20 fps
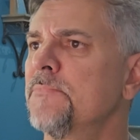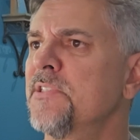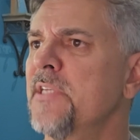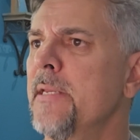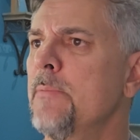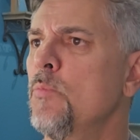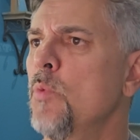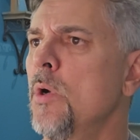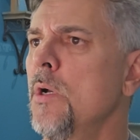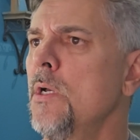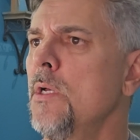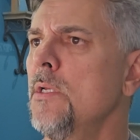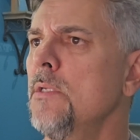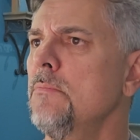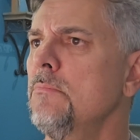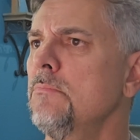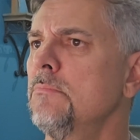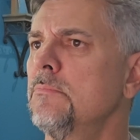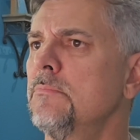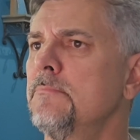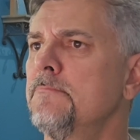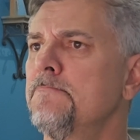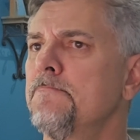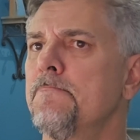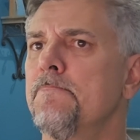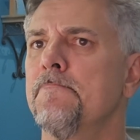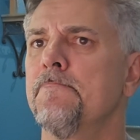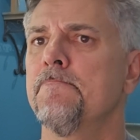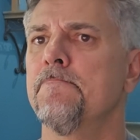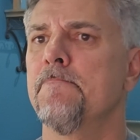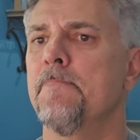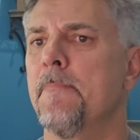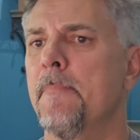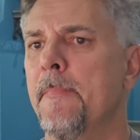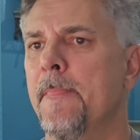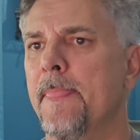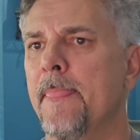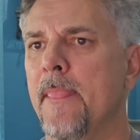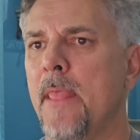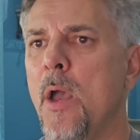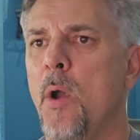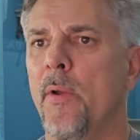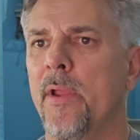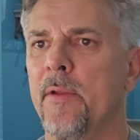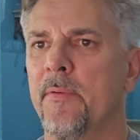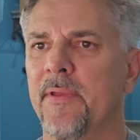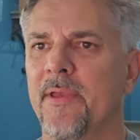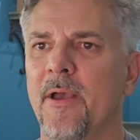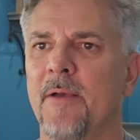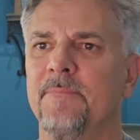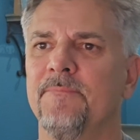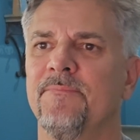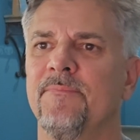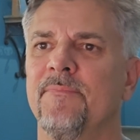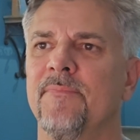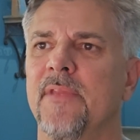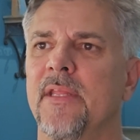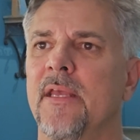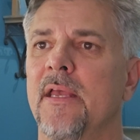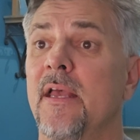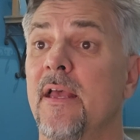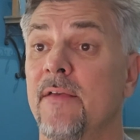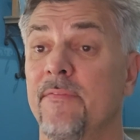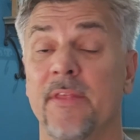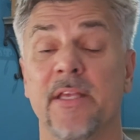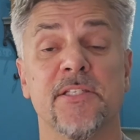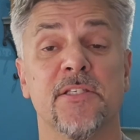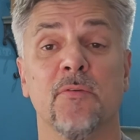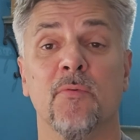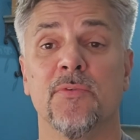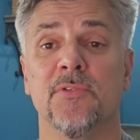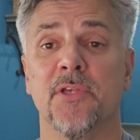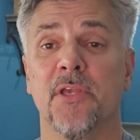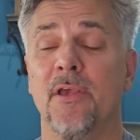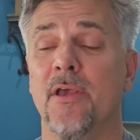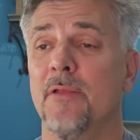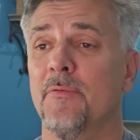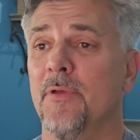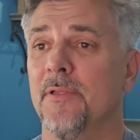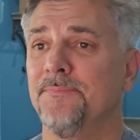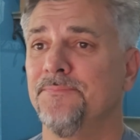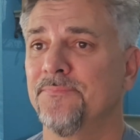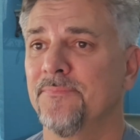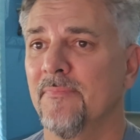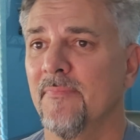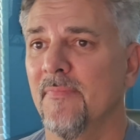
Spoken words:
Same one? Oh, here we go. This one was a good one.